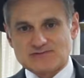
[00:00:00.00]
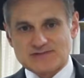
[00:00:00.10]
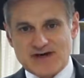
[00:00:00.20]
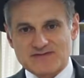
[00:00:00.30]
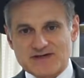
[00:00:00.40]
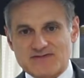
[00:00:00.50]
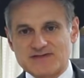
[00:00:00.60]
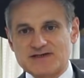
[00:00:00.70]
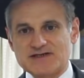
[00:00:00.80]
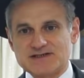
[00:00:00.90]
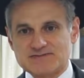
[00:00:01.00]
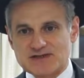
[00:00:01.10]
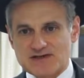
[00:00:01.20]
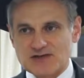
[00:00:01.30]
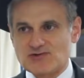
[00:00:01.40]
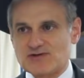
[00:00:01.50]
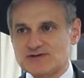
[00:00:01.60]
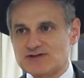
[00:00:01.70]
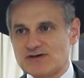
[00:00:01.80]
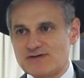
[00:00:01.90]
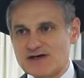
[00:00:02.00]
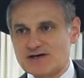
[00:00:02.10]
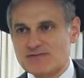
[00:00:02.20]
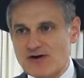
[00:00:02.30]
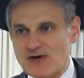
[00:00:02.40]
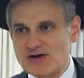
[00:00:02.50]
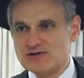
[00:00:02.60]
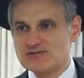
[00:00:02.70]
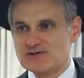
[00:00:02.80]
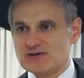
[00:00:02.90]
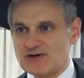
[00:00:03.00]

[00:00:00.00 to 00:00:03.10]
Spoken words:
we have this conversation. We start talking. Shalom Aleichem. How are you?